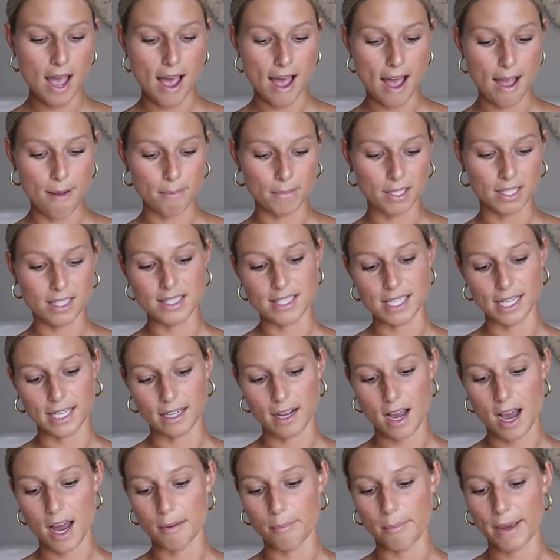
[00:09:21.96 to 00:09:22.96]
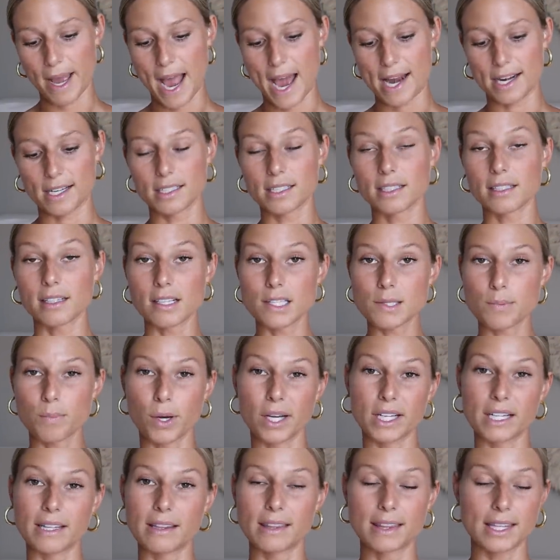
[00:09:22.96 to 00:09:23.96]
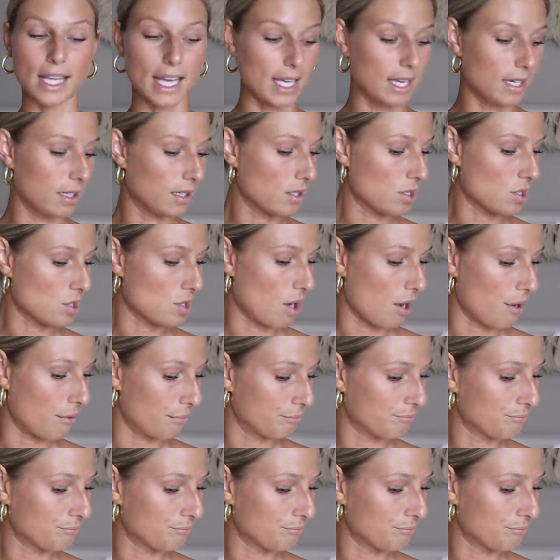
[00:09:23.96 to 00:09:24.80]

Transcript: um, but it's like unpadded and it's pretty thin. So